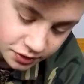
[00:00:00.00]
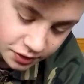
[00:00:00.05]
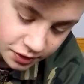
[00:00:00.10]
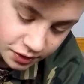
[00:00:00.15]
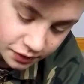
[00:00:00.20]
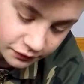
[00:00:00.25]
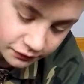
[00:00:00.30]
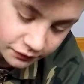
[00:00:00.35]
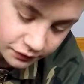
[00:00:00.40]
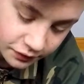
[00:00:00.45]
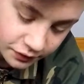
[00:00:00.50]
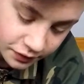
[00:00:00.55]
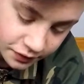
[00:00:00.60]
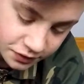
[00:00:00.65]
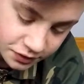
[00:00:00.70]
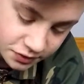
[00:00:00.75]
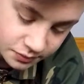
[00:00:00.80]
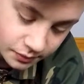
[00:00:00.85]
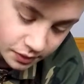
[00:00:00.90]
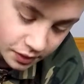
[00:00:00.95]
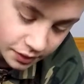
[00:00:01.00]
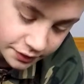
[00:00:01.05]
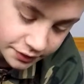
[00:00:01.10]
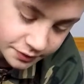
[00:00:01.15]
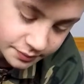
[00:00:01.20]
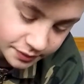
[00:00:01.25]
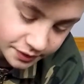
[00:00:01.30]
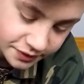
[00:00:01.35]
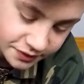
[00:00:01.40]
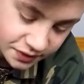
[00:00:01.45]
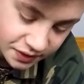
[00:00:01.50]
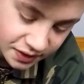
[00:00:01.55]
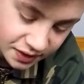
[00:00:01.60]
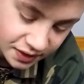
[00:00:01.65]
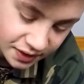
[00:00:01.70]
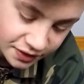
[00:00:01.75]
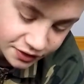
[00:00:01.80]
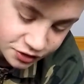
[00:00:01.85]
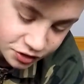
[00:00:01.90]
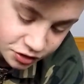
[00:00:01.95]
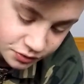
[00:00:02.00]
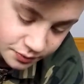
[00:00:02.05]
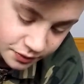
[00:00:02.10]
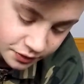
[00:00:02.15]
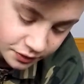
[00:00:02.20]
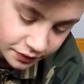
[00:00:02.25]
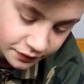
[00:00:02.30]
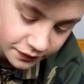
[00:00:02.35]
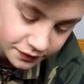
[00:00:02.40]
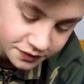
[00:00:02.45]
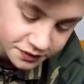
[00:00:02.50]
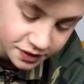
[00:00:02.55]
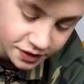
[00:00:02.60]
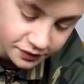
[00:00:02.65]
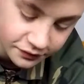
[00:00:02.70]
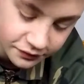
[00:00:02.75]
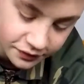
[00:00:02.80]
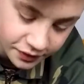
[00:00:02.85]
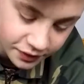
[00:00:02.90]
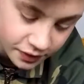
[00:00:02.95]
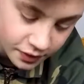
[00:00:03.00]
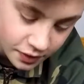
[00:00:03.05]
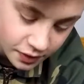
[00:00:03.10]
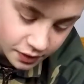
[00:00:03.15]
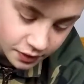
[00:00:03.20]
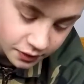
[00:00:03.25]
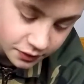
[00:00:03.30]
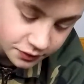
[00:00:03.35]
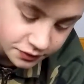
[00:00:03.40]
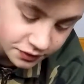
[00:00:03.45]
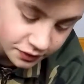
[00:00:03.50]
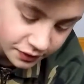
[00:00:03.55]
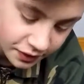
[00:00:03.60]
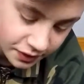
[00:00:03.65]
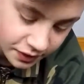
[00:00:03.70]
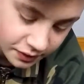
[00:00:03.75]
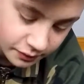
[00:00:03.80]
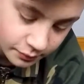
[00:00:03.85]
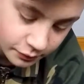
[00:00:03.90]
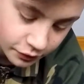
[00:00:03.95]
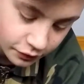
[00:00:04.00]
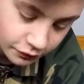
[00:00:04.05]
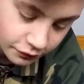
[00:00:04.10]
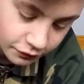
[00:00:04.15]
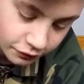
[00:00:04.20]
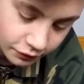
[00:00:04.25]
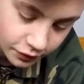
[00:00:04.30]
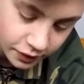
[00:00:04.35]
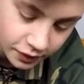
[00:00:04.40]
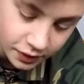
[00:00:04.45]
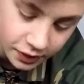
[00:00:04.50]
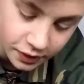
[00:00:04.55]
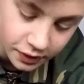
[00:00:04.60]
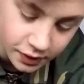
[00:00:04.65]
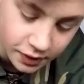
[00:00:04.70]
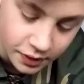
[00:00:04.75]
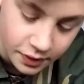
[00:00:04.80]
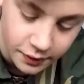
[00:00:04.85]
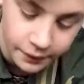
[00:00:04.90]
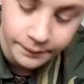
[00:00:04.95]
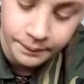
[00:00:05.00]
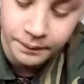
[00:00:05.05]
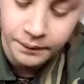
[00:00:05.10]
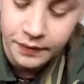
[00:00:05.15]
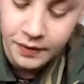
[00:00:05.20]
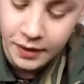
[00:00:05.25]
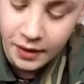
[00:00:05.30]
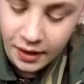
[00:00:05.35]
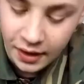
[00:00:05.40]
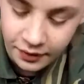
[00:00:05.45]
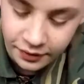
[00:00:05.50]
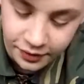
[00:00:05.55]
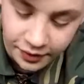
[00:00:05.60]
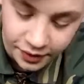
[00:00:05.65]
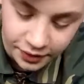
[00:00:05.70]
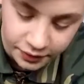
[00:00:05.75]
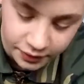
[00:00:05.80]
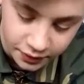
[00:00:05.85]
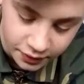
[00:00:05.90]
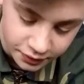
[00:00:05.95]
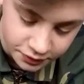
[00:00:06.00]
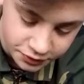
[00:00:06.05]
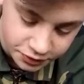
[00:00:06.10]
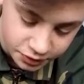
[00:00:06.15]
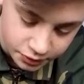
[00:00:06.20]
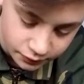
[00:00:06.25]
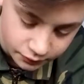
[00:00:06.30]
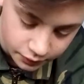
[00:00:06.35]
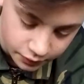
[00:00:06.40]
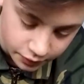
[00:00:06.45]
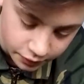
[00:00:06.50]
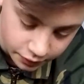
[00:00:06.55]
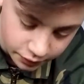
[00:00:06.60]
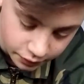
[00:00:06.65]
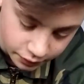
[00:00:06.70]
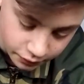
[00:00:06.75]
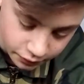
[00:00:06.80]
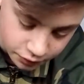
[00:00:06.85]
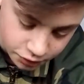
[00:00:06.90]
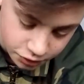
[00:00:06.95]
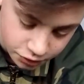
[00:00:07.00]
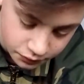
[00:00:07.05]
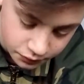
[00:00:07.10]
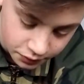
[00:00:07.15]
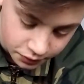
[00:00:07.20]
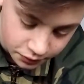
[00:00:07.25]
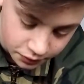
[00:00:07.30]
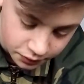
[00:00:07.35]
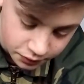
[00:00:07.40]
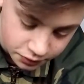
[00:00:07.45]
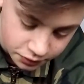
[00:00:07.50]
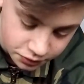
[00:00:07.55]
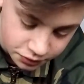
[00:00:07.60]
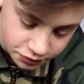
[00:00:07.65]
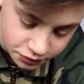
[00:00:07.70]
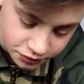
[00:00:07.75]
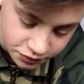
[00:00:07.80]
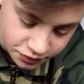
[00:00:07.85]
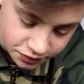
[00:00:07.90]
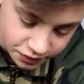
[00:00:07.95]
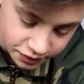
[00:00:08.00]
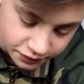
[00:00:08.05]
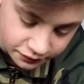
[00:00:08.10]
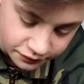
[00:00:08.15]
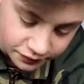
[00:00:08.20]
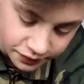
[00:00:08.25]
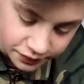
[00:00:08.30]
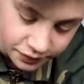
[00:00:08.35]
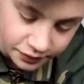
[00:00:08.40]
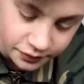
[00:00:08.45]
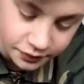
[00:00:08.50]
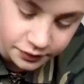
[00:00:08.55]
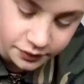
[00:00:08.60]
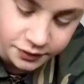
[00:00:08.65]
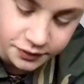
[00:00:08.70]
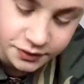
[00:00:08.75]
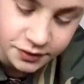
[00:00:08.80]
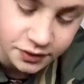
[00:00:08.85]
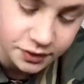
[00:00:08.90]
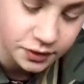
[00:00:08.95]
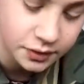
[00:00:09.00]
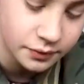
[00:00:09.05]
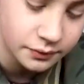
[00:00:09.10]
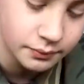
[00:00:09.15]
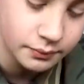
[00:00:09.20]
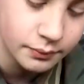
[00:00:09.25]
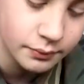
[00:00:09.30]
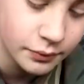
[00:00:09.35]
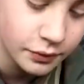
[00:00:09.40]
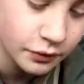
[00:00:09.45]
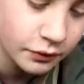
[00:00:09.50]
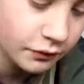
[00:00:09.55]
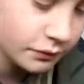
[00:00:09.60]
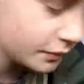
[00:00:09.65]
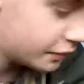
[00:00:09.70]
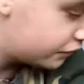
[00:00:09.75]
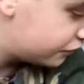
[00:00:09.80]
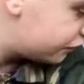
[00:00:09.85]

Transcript: give the smallest piece of gas just behind the safety, so that can move freely. And then also on your trigger, just to give that a nice little movement.